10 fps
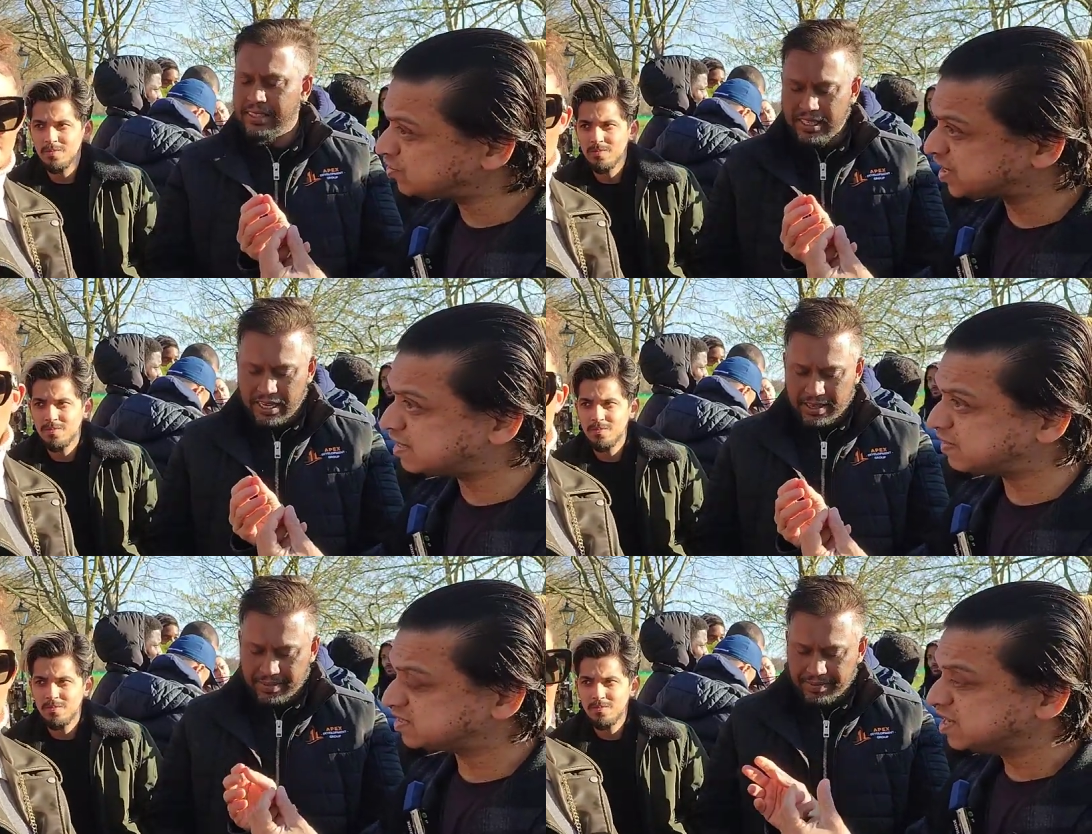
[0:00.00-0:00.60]

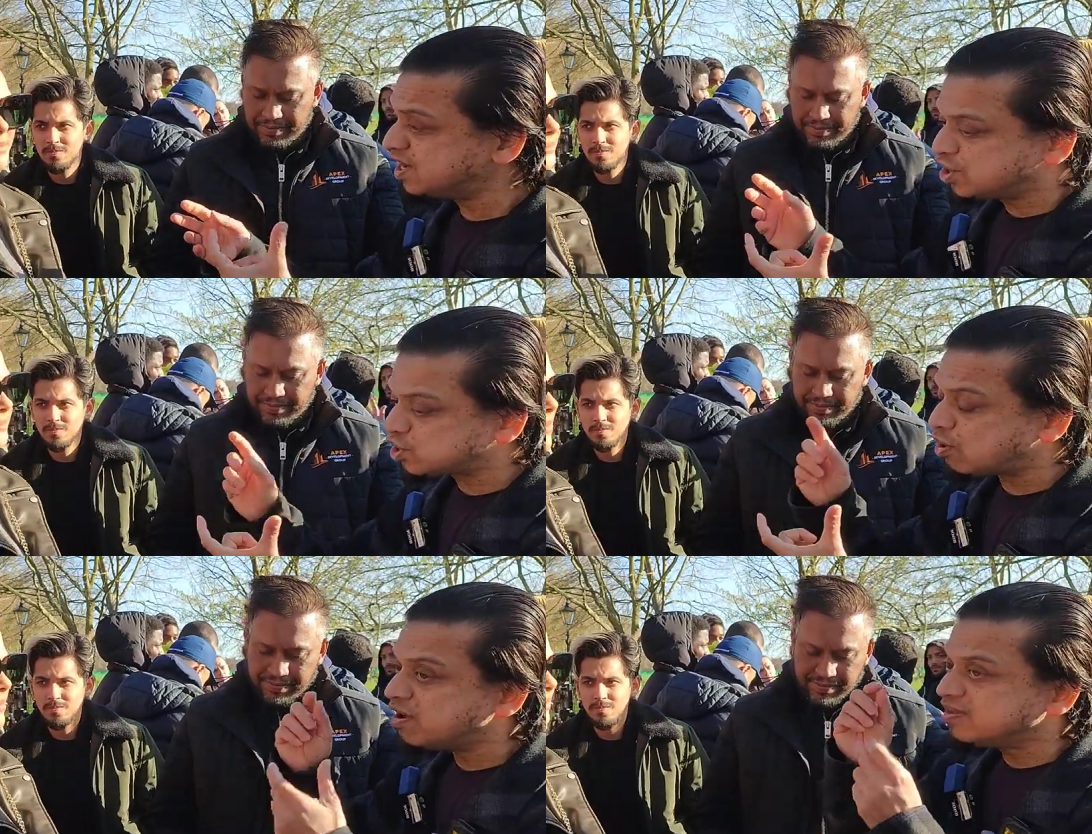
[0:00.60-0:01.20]
Speaker 1: statement.
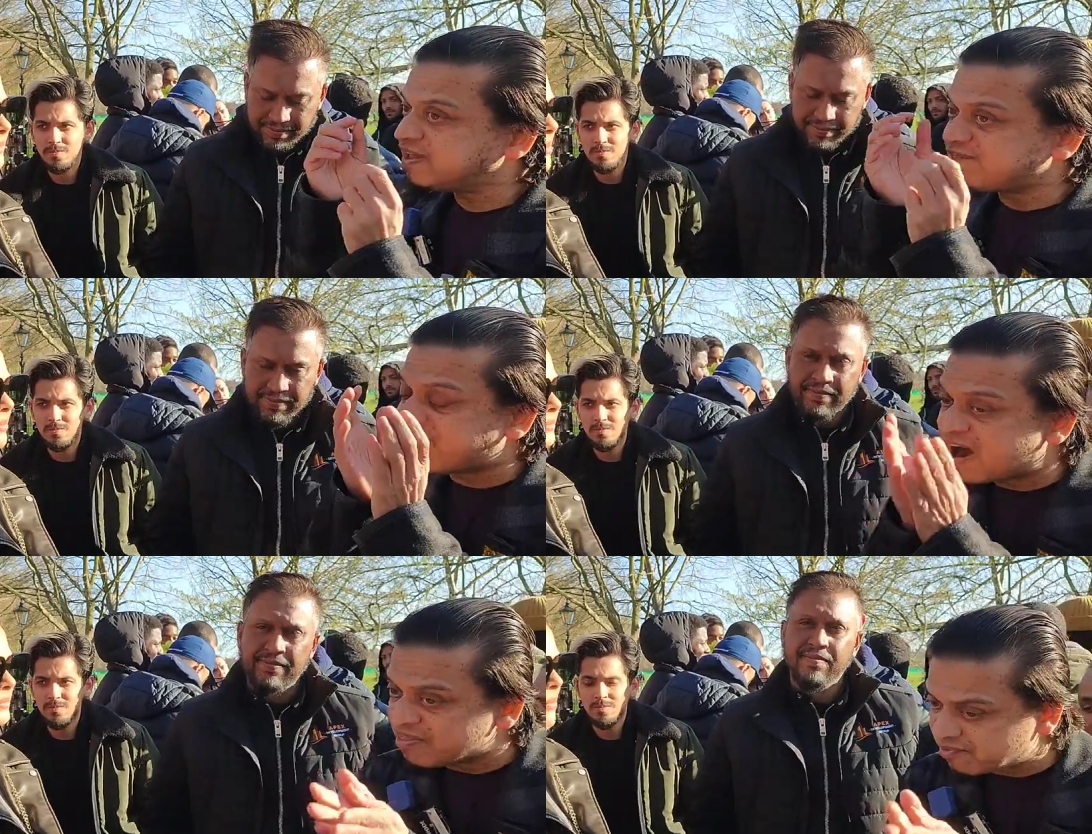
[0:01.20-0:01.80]
So the
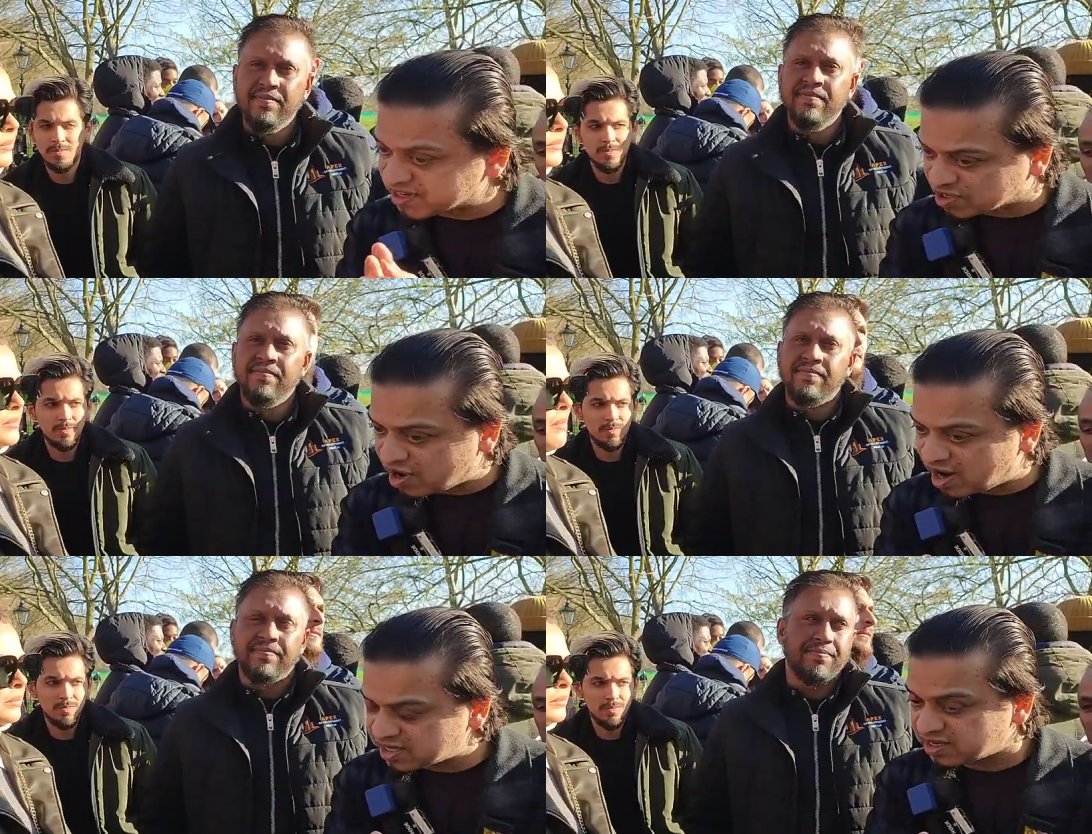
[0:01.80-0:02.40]
Father is
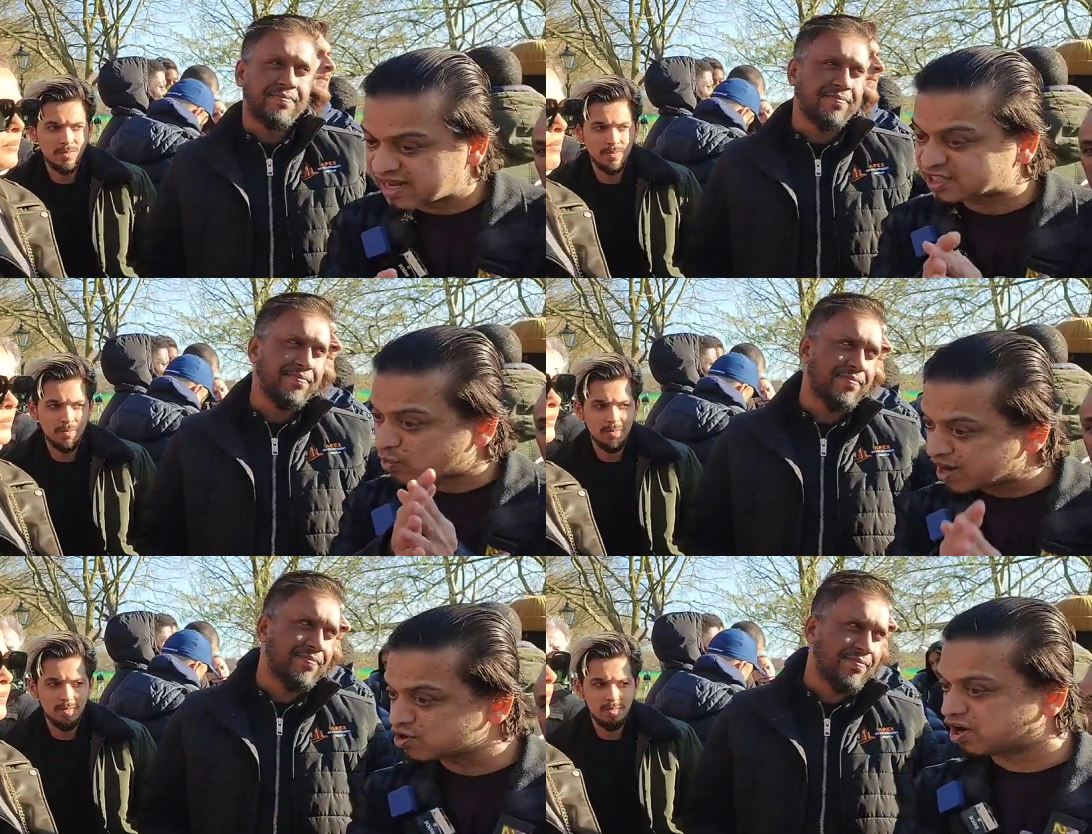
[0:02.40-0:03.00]
God. That's
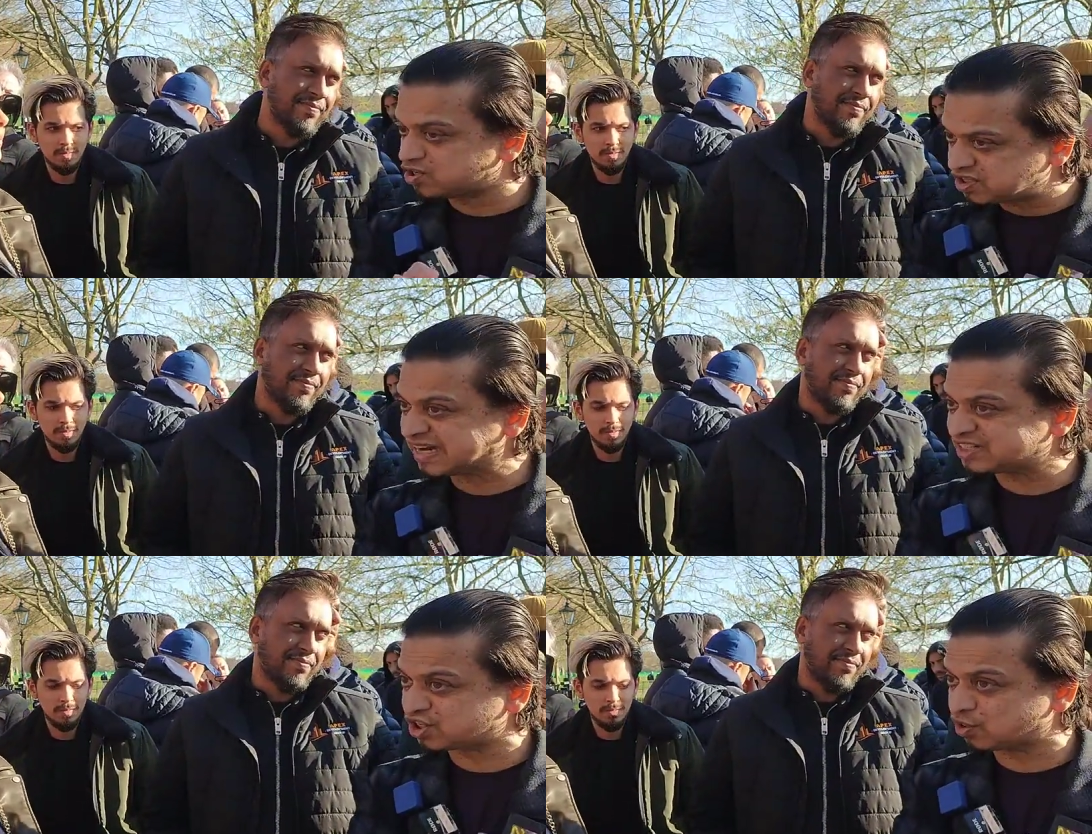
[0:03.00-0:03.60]
one God. You
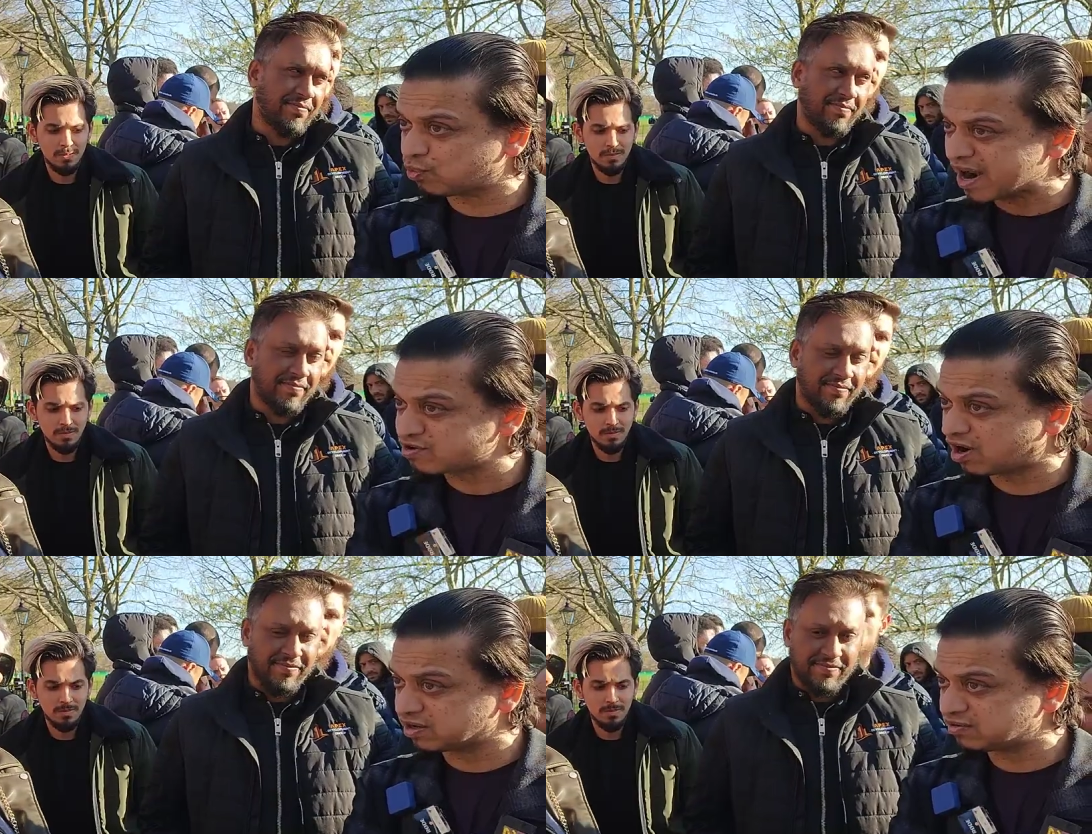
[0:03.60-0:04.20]
said so. One
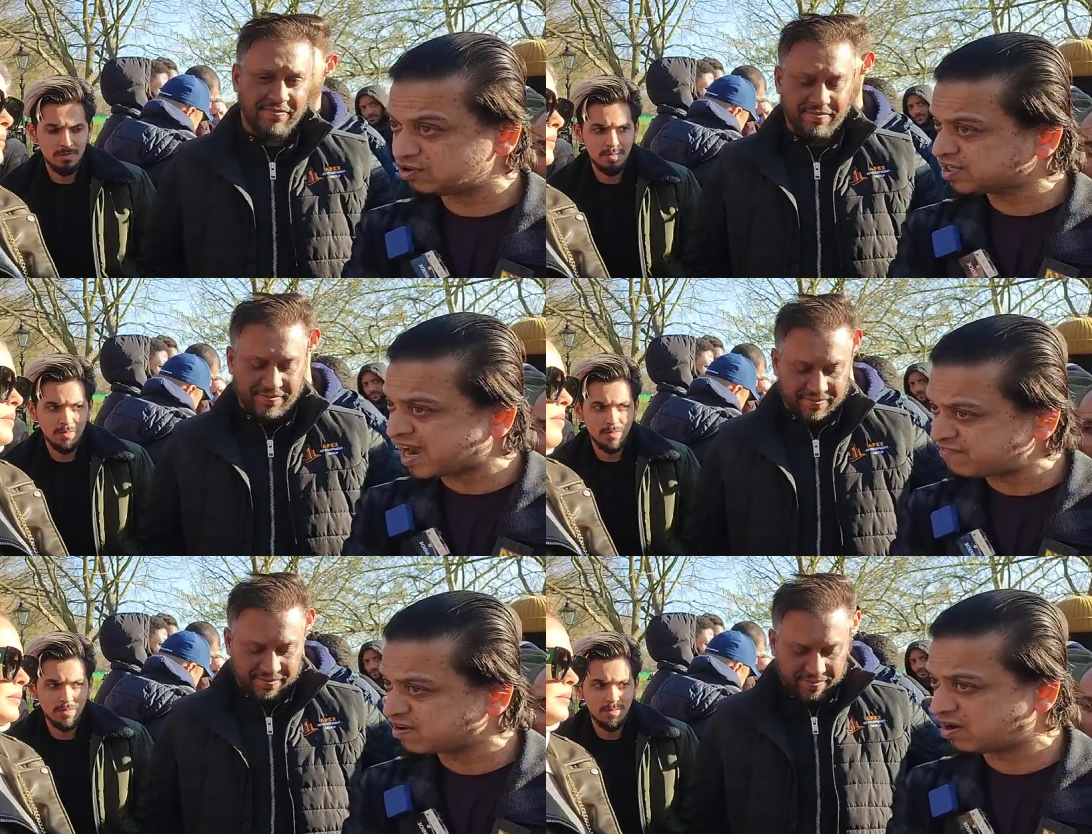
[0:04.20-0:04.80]
God, not
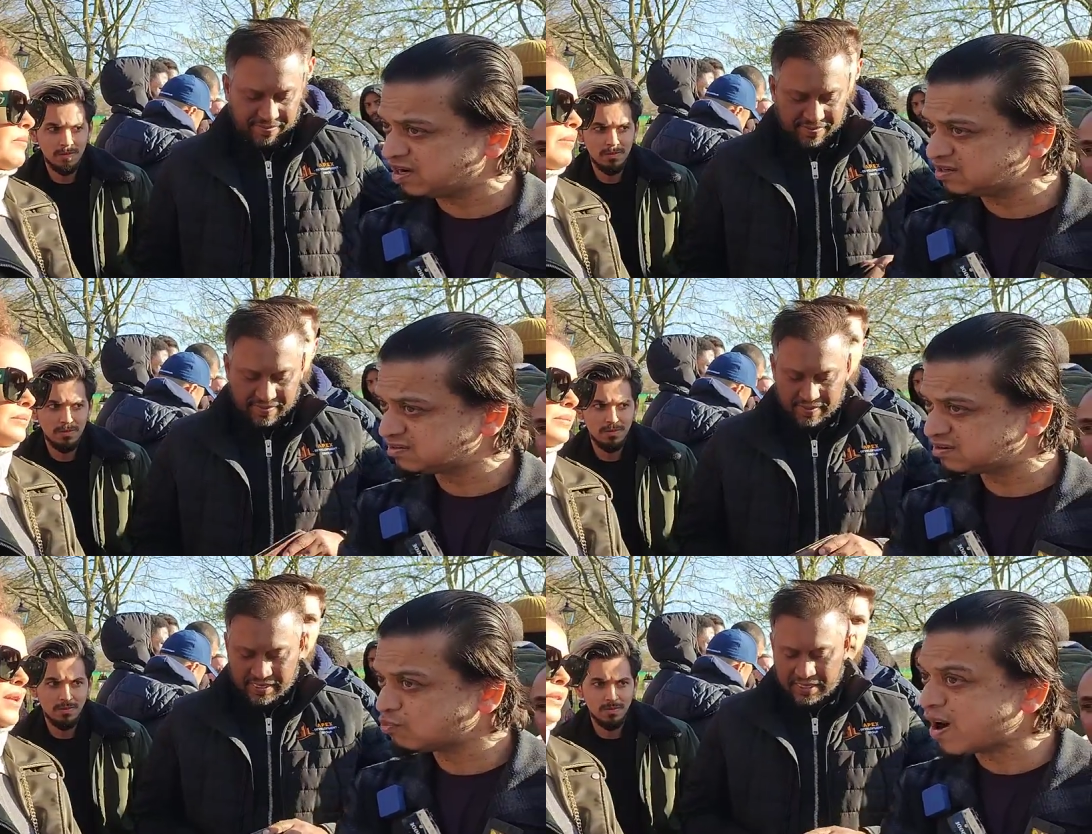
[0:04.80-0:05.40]
half a God.
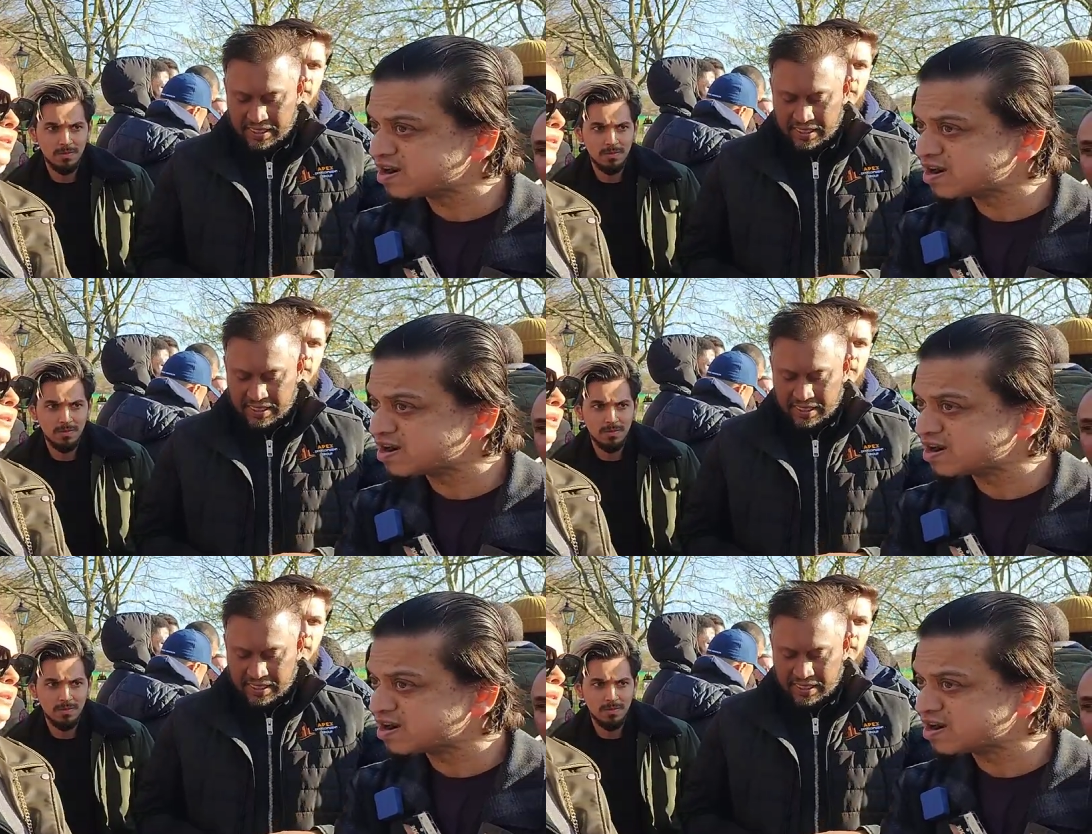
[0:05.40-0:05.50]
One